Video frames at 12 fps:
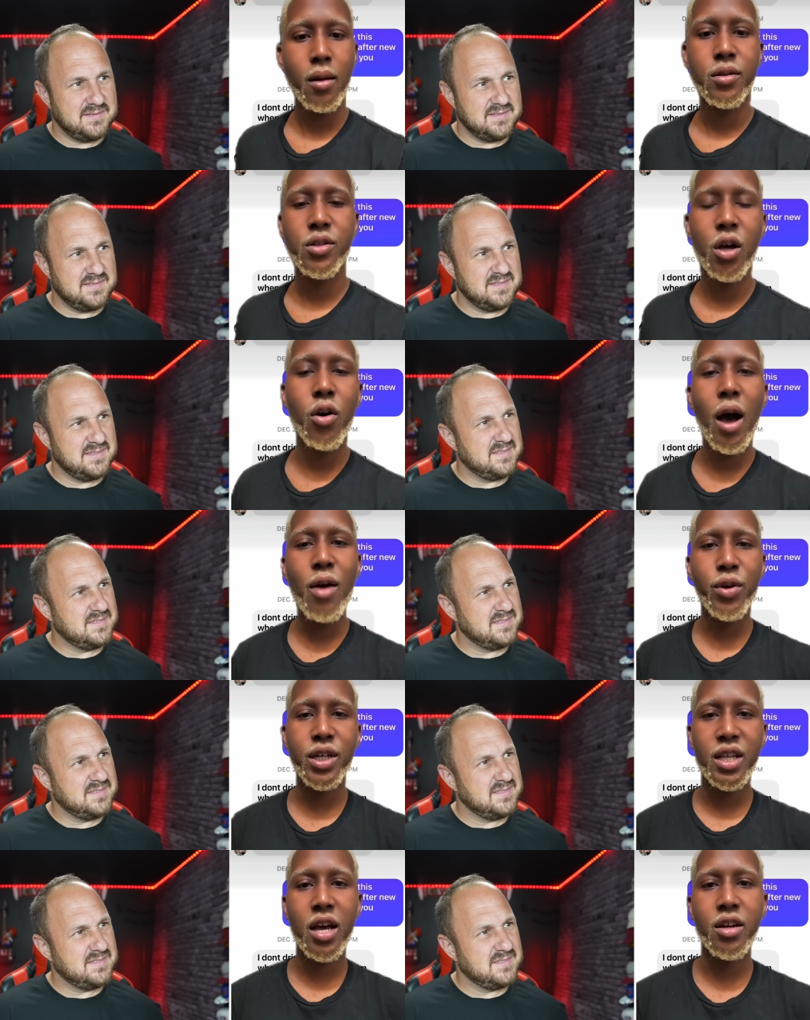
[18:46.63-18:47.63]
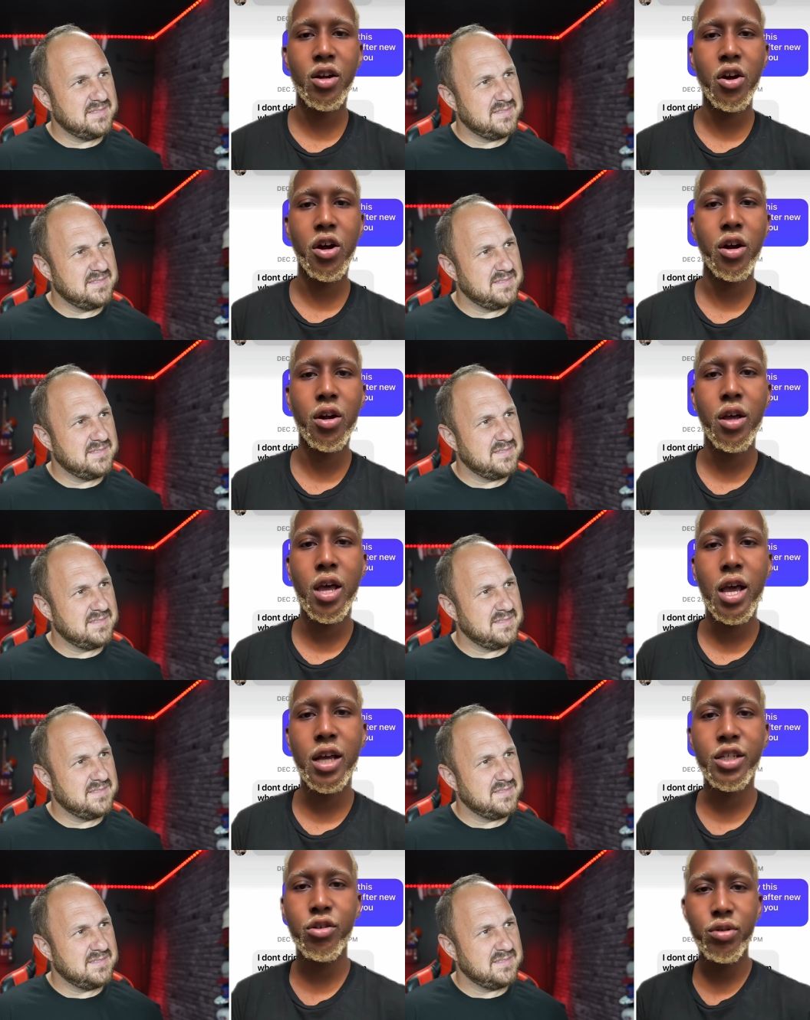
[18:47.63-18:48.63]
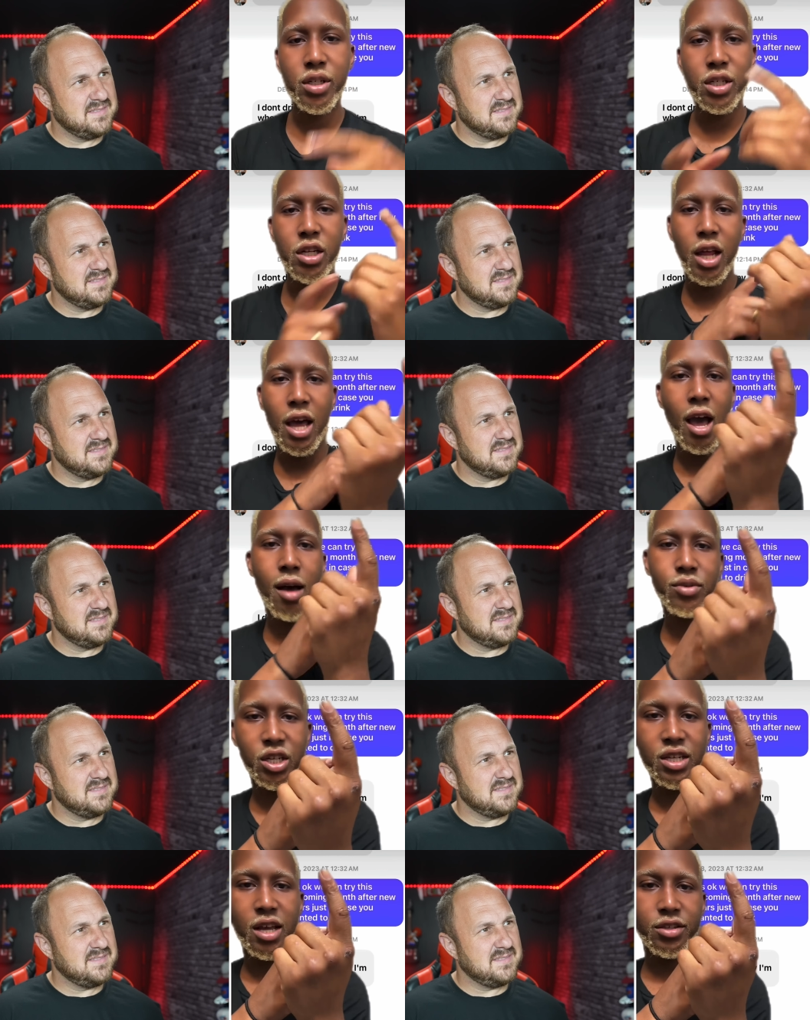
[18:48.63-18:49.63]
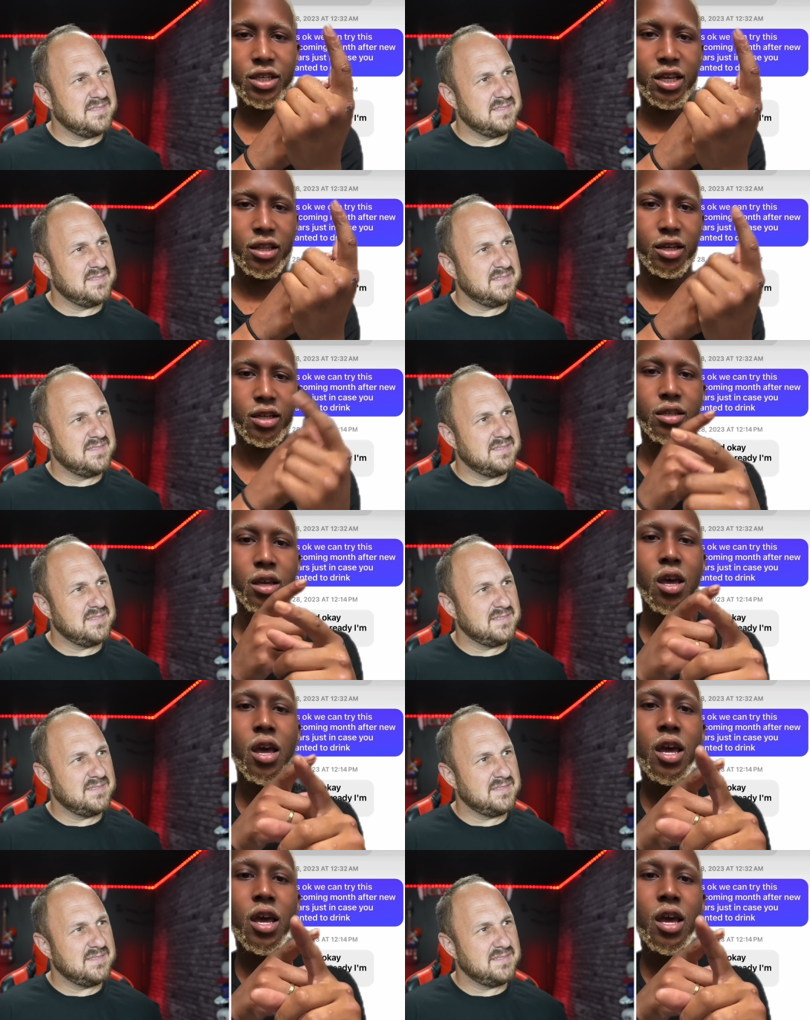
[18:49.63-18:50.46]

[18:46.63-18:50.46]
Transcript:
Speaker 1: So I reached out to her, and she was just like, I'm just now seeing this.